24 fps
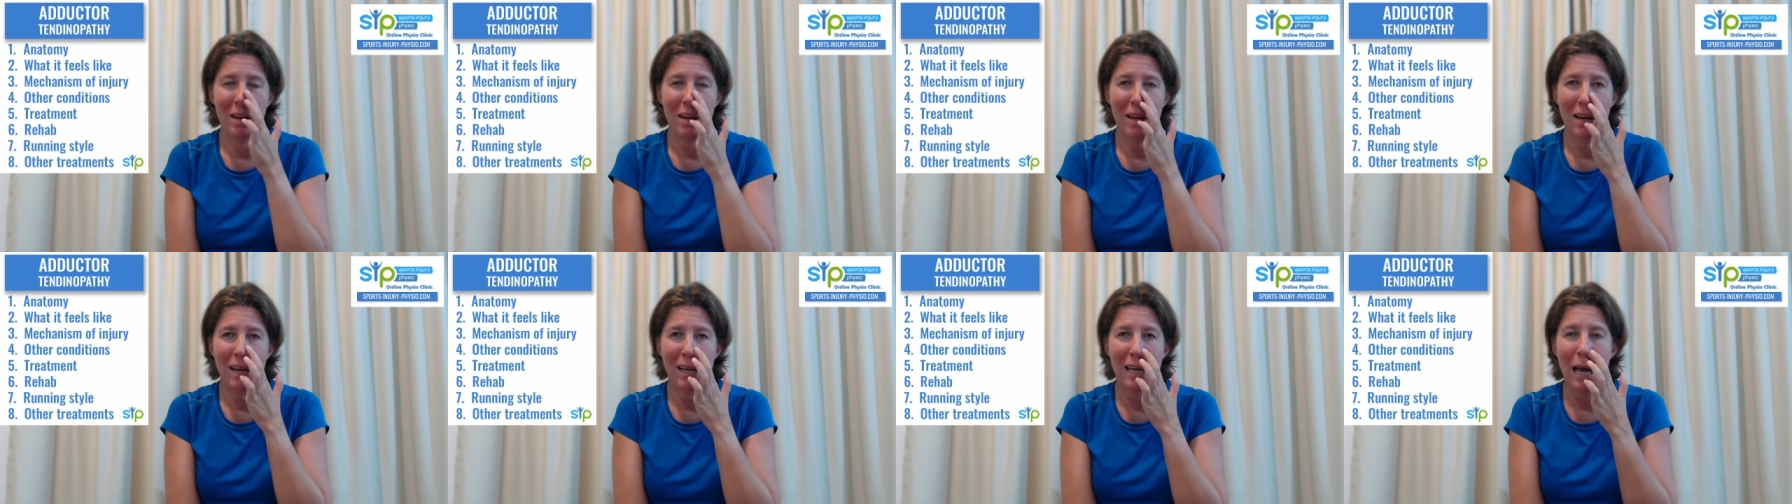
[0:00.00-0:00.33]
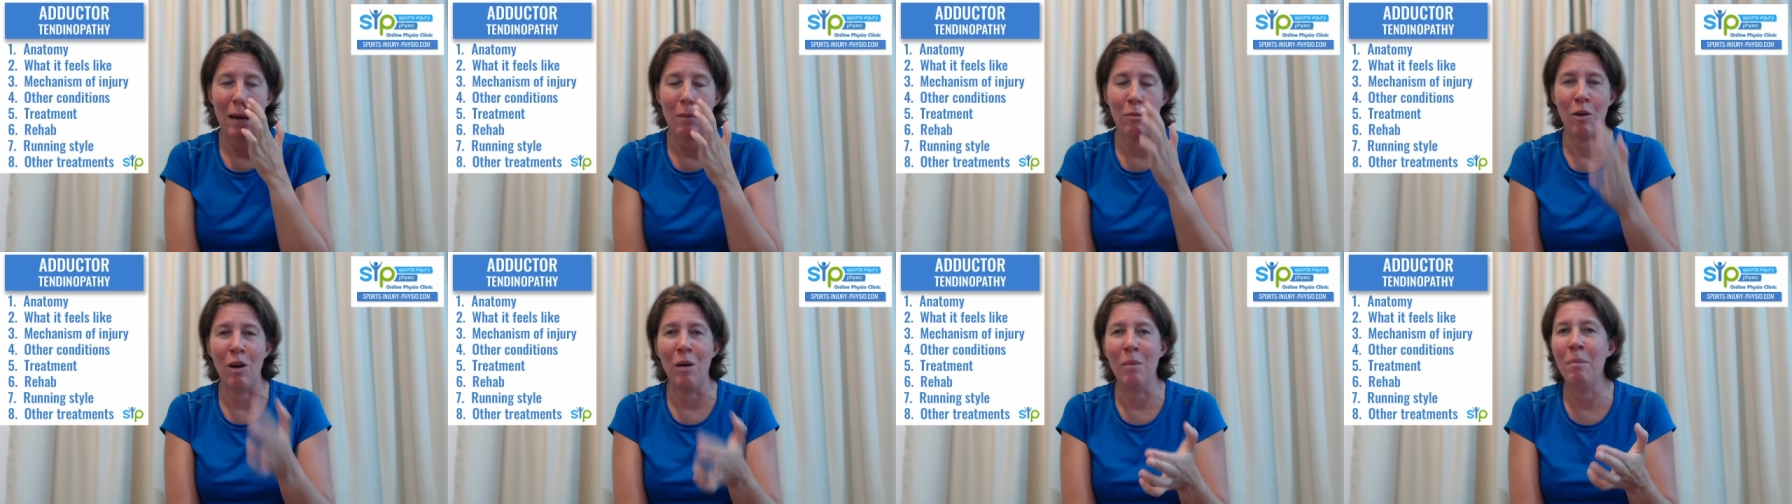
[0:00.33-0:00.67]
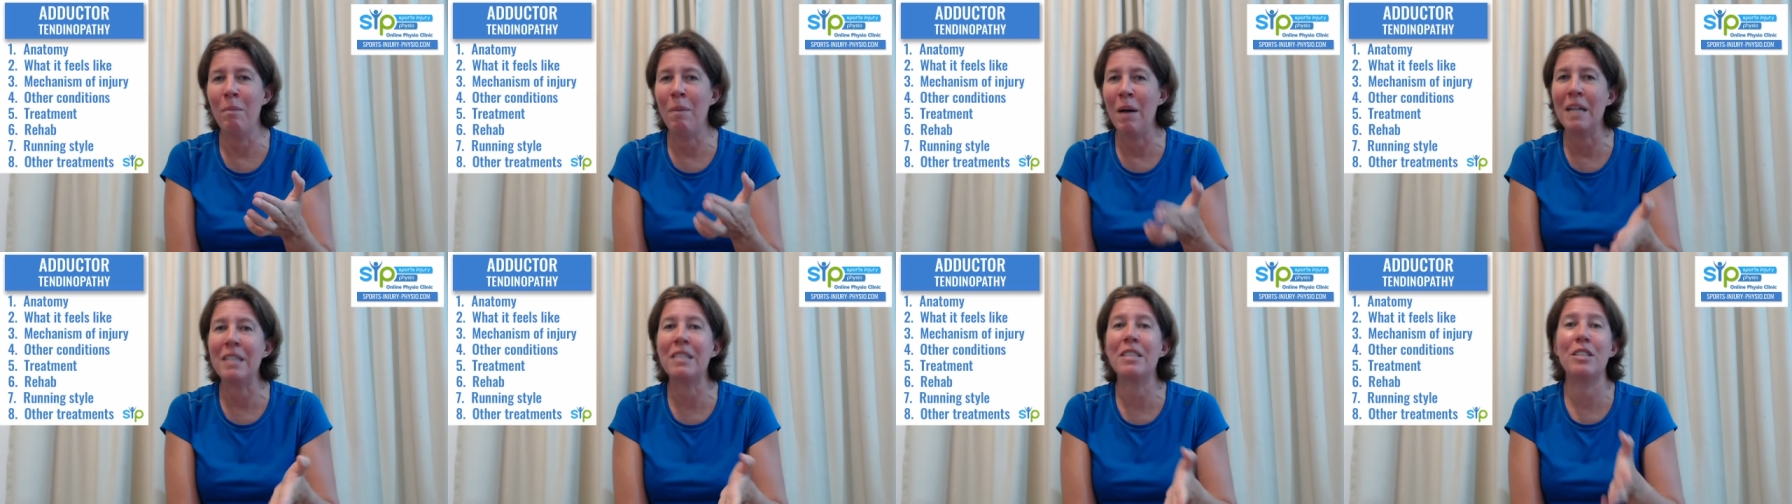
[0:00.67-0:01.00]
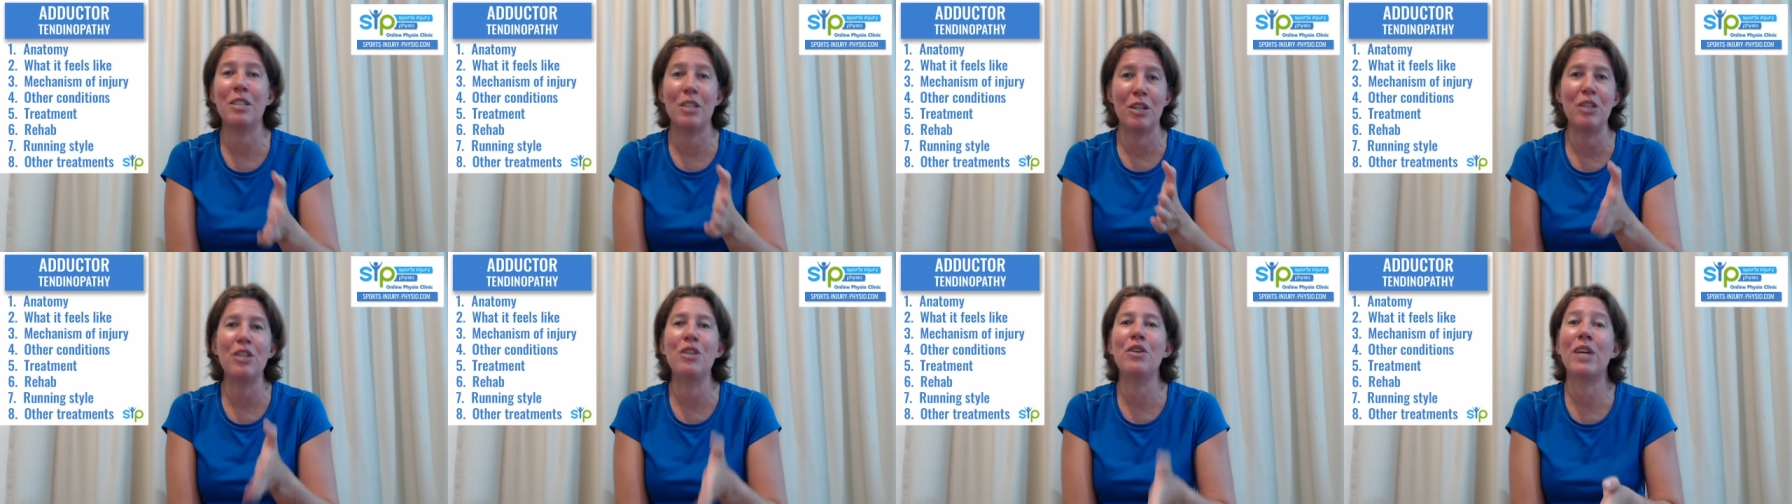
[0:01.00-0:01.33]
camera, but
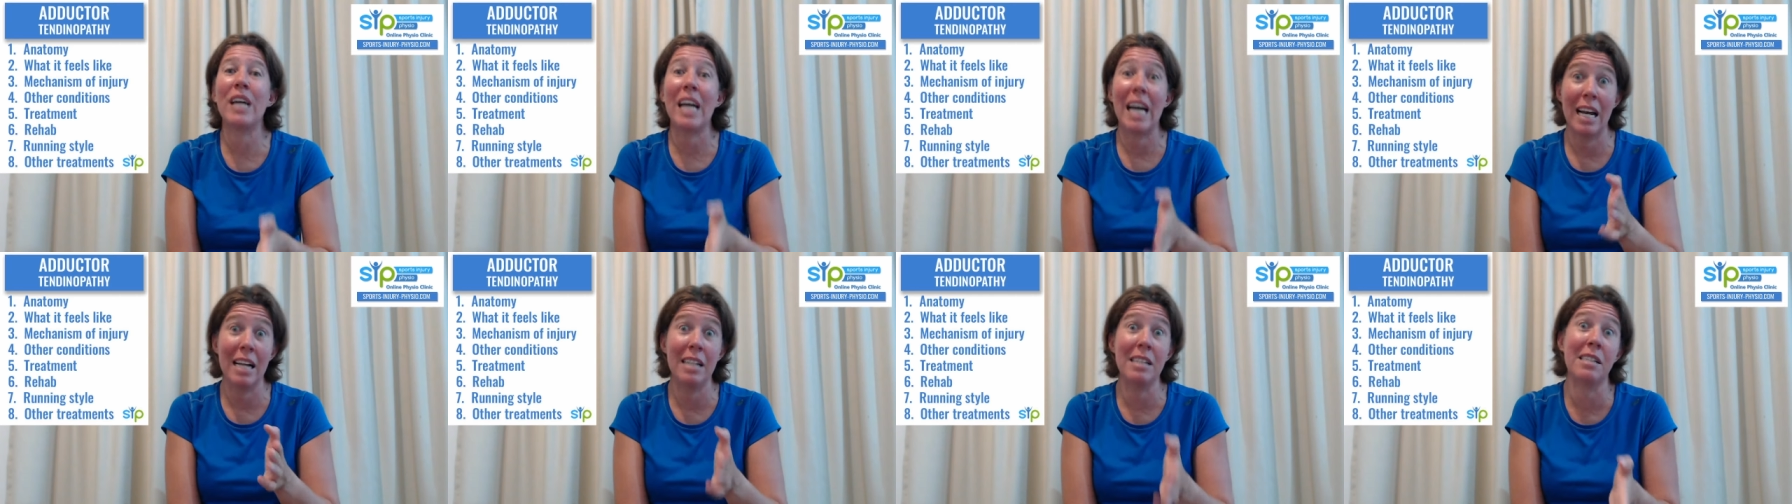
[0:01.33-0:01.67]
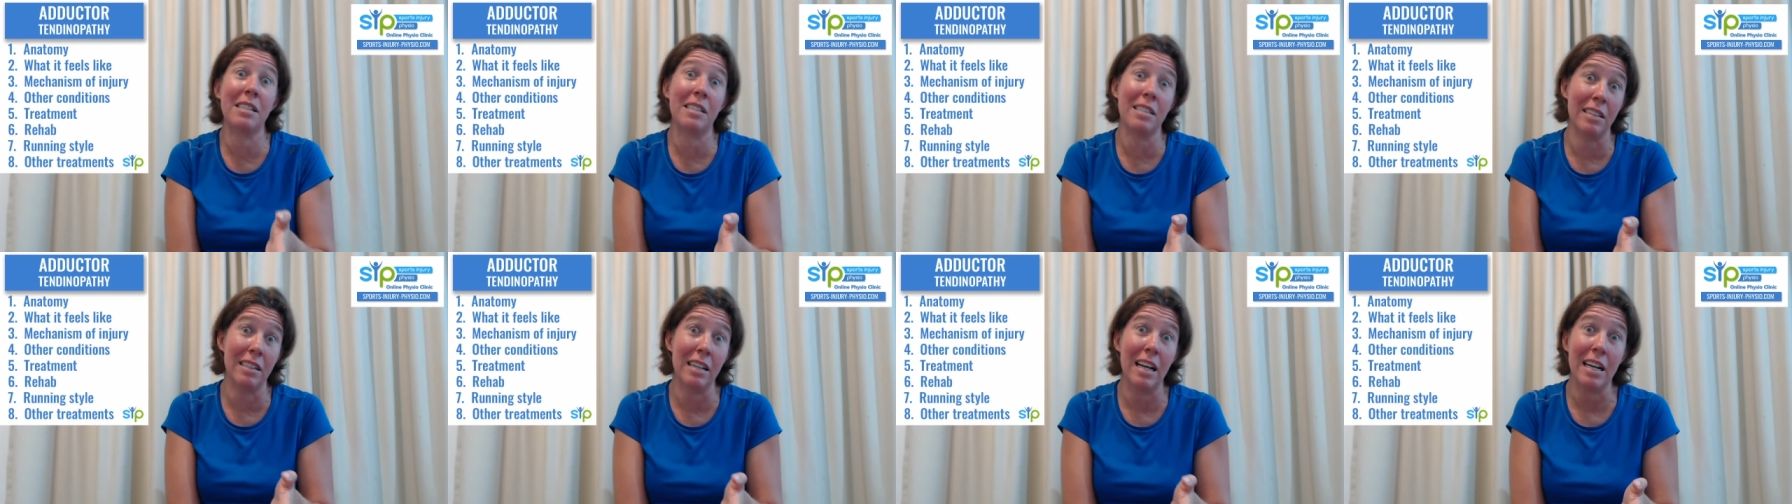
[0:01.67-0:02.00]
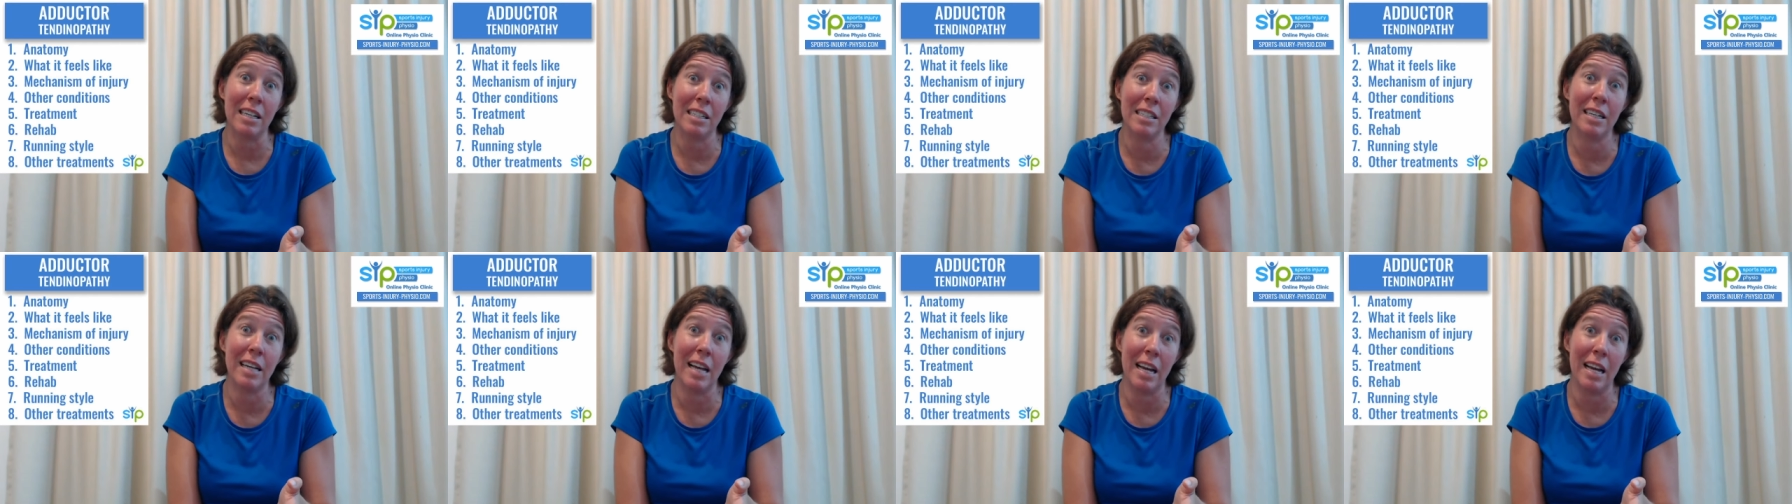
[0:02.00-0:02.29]
you can still actually